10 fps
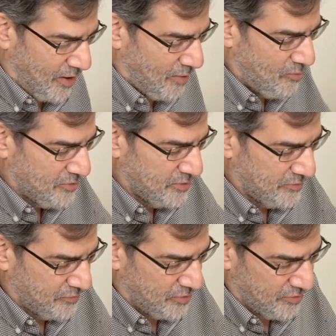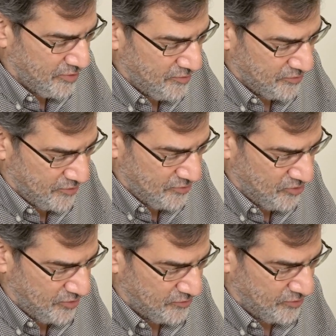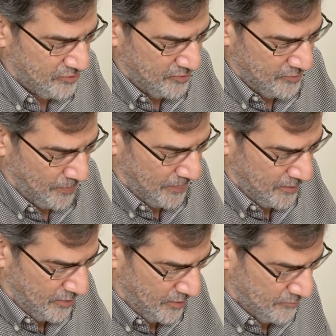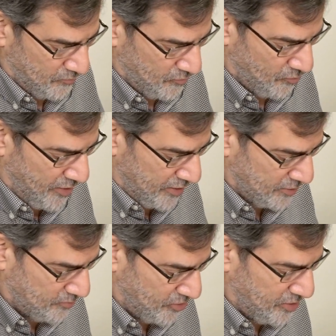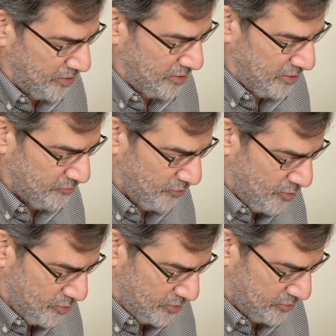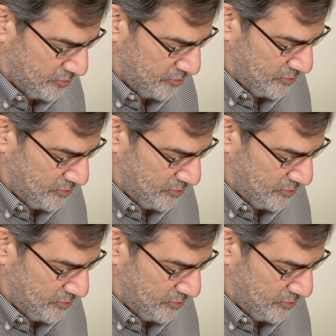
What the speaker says: I wonder if the three of us can just randomly invoke